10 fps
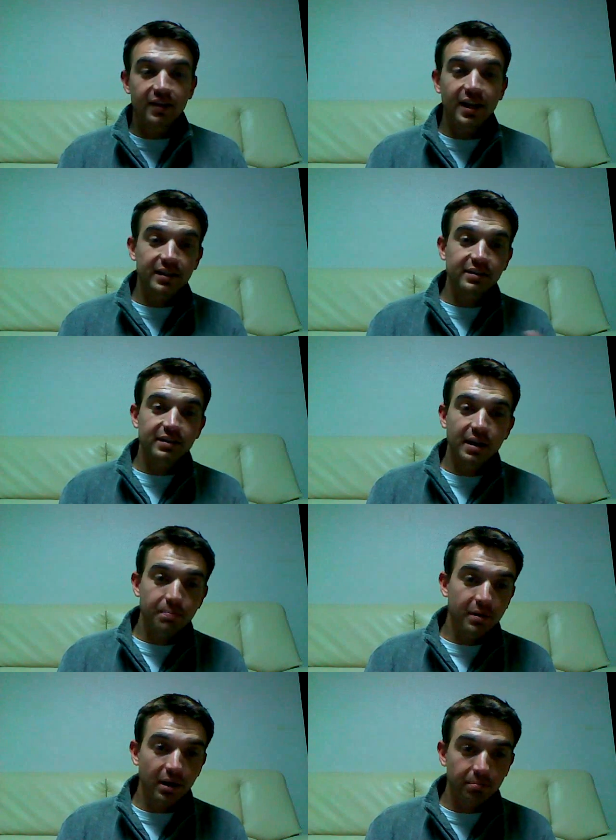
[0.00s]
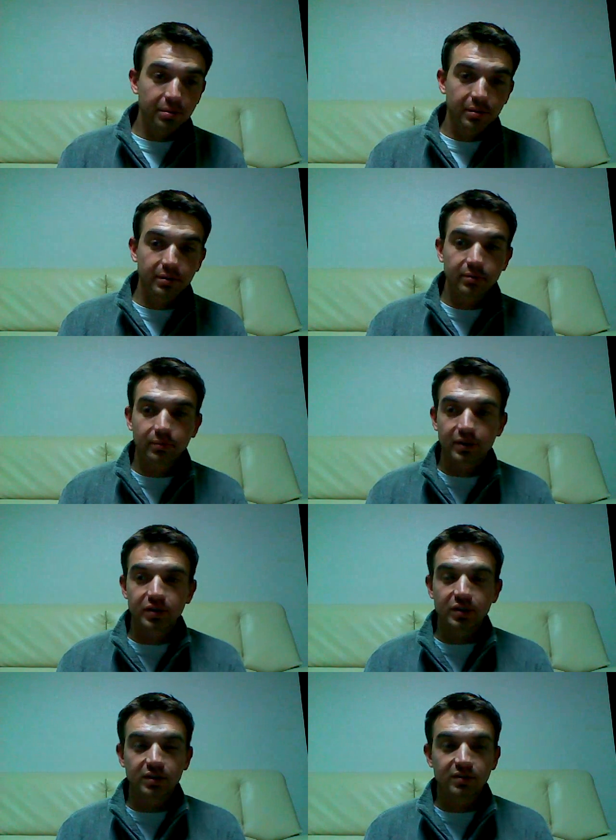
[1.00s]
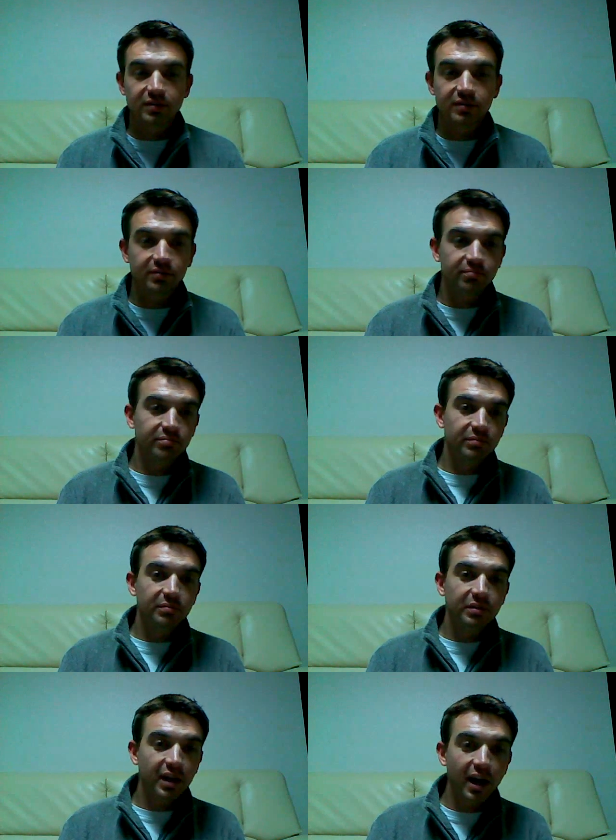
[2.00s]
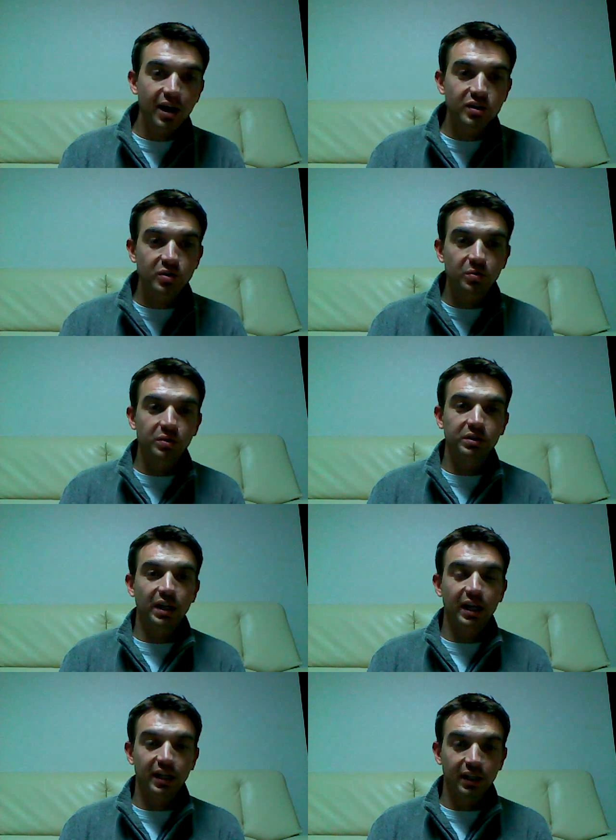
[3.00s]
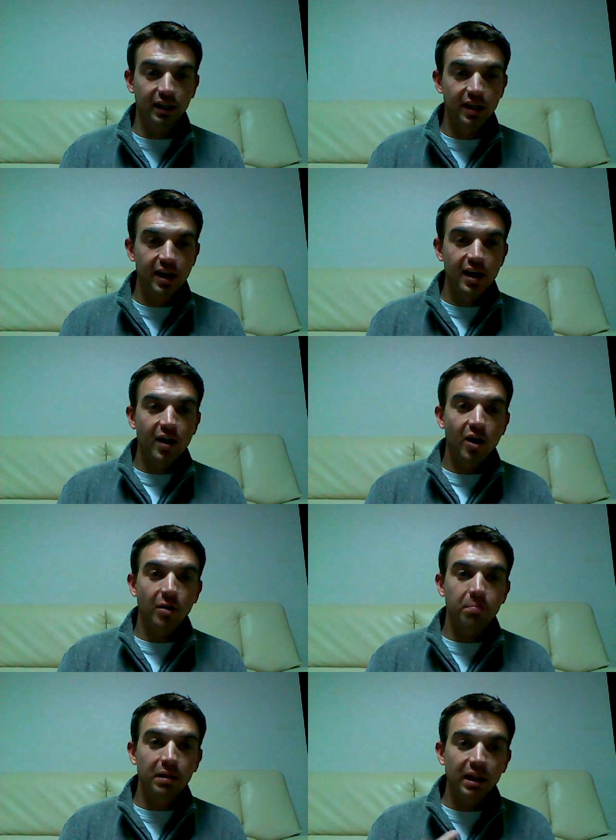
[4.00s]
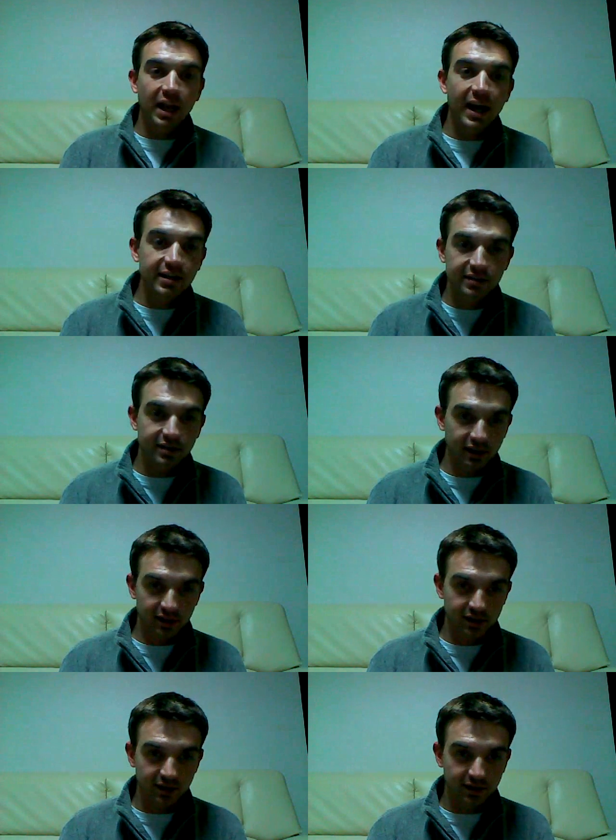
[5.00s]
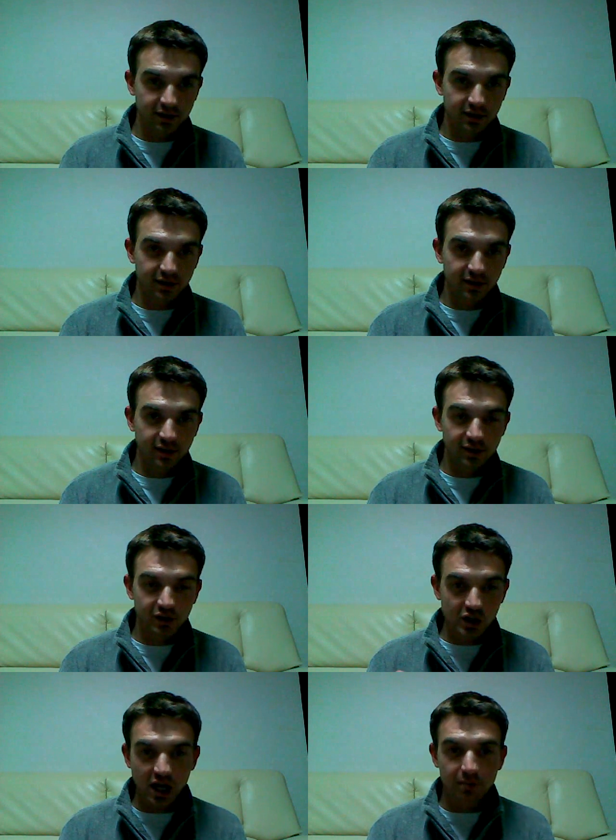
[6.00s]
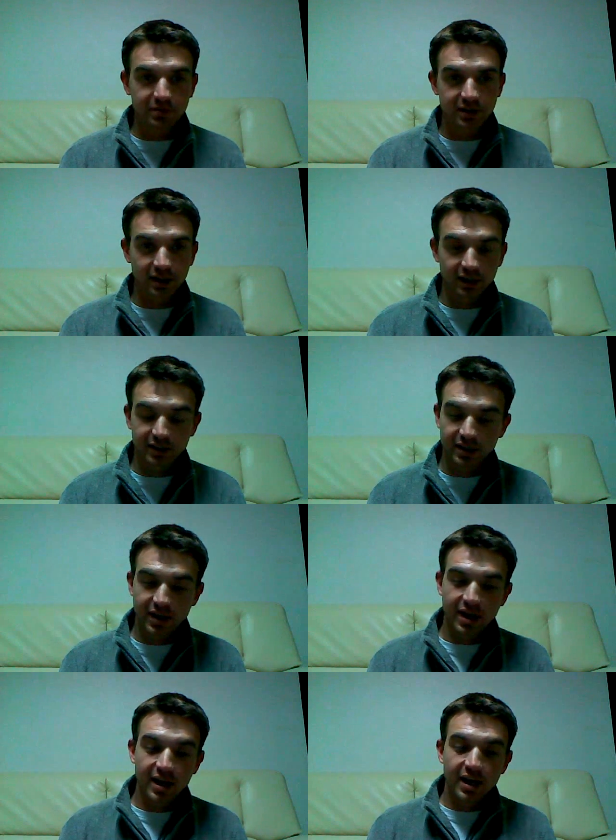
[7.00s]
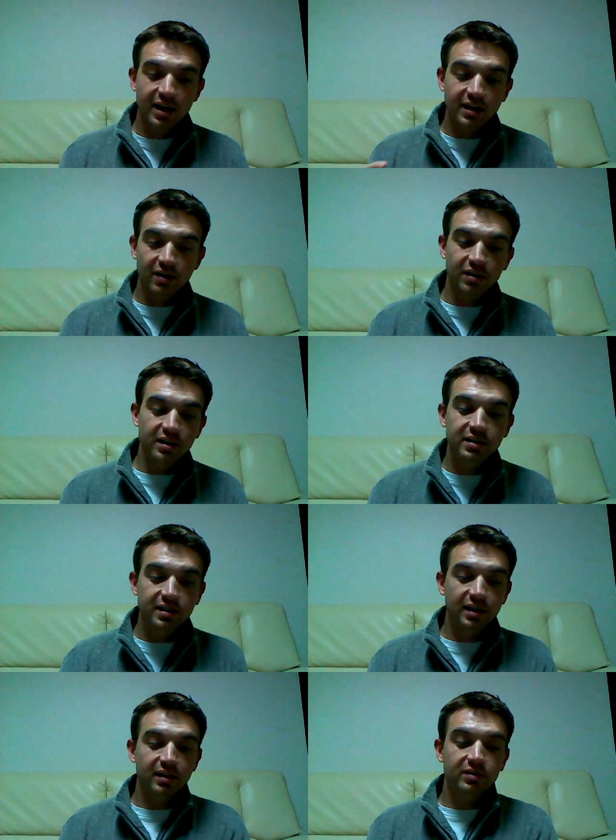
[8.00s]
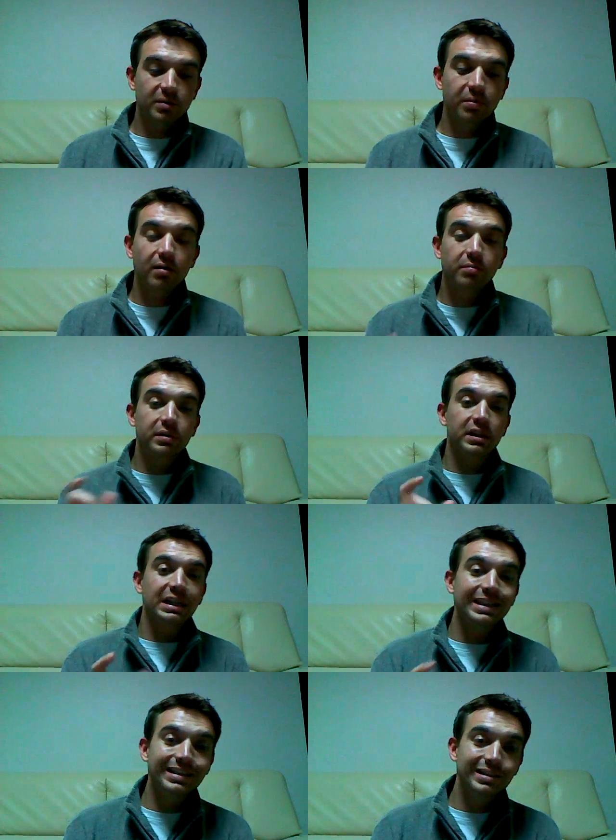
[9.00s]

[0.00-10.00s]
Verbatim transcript: The next step up, which is casual dining, are plastic chopsticks. Now these things are probably the